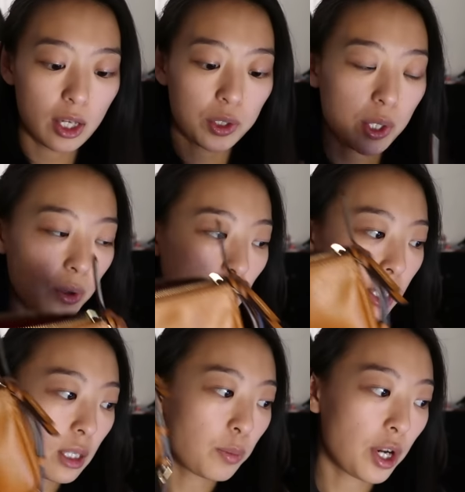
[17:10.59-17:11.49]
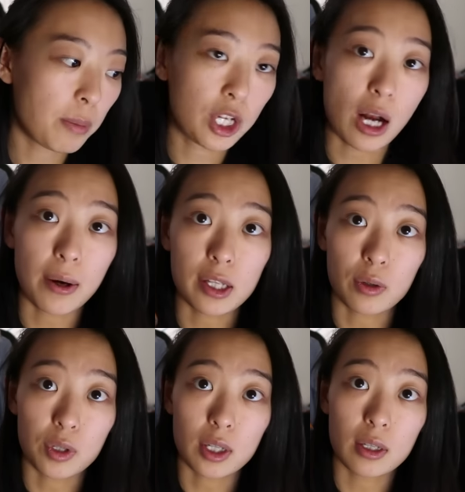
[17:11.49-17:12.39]
So that's pretty much how I
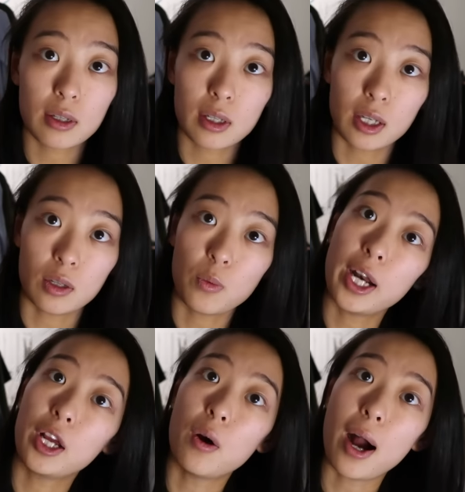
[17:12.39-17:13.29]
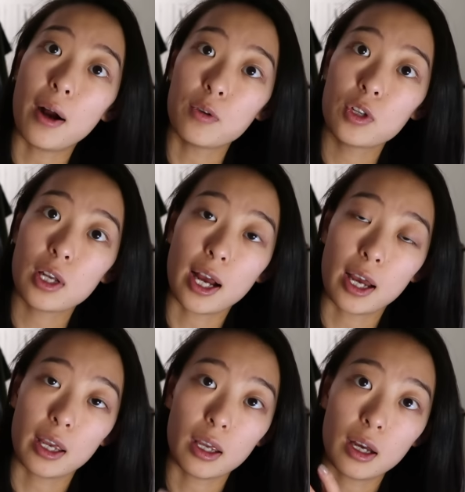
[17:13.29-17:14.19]
use this, is when I go out,
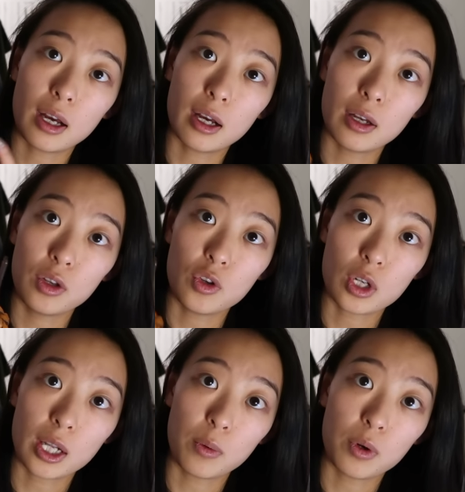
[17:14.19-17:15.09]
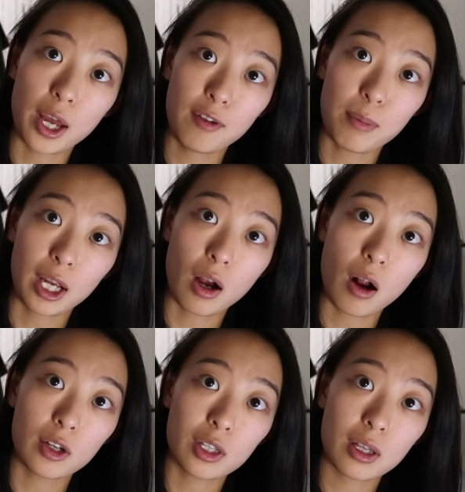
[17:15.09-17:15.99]
I usually will have my
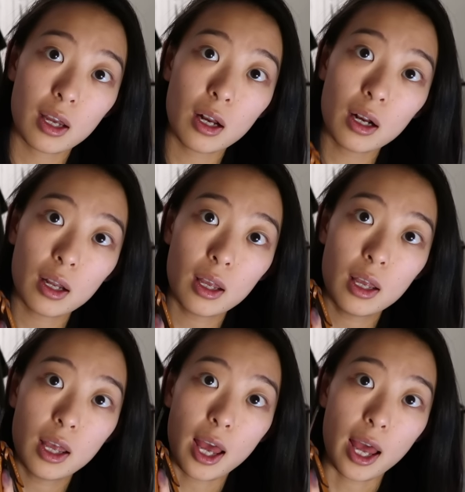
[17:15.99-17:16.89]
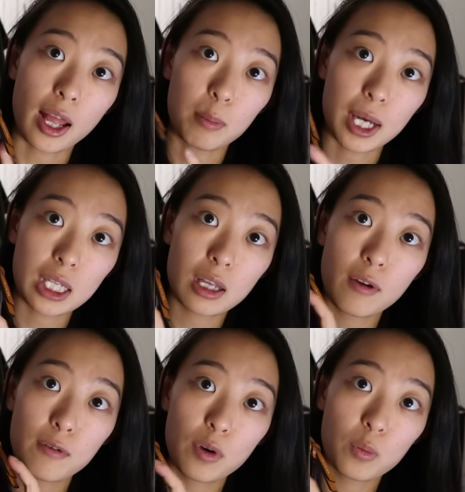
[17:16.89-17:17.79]
cards there, and my
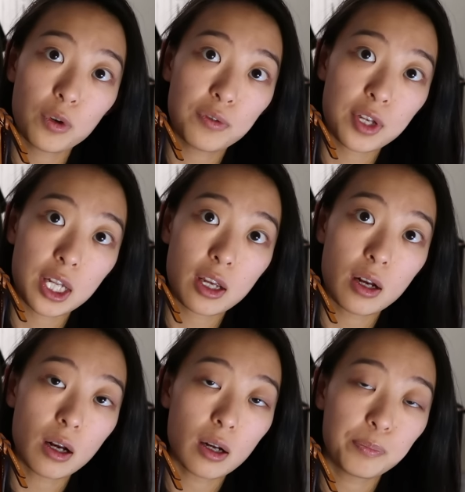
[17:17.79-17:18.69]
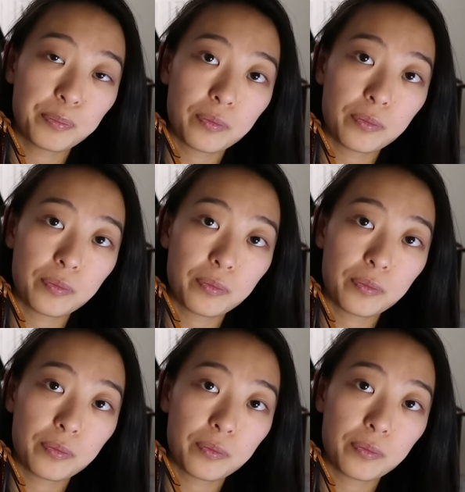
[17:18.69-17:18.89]
cell phone will fit here.